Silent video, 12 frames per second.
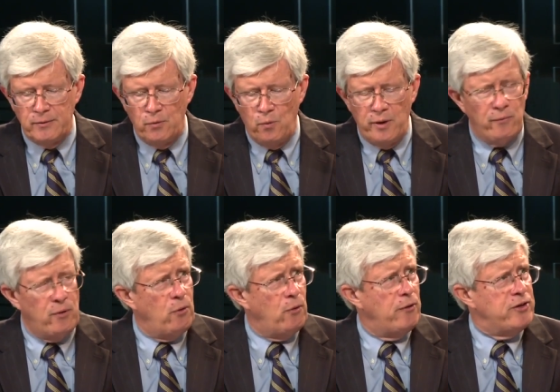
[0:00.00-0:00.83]
Uh, what
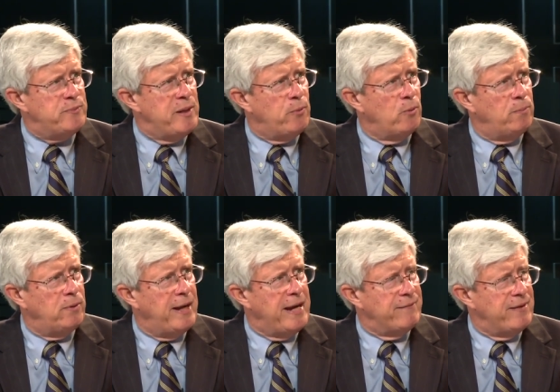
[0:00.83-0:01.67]
role are all these people
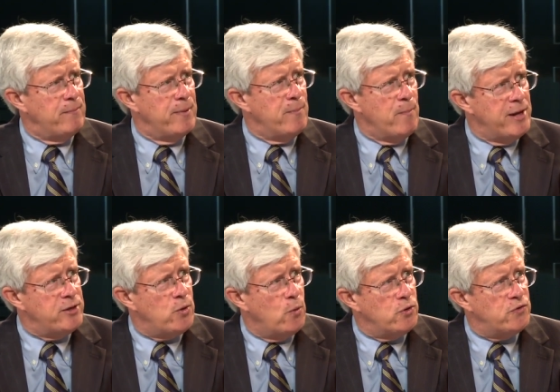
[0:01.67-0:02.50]
play? Have they been
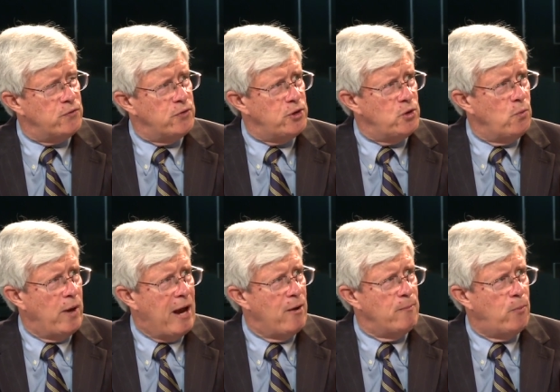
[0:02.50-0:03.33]
mentors for you? Well,
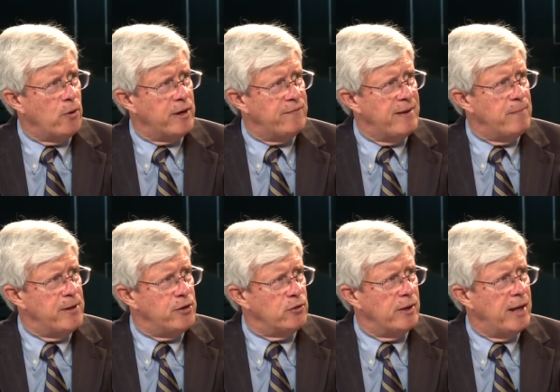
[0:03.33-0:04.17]
how important have they
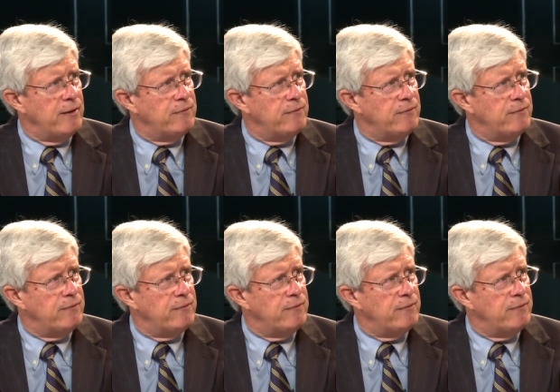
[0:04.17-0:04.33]
been in your life?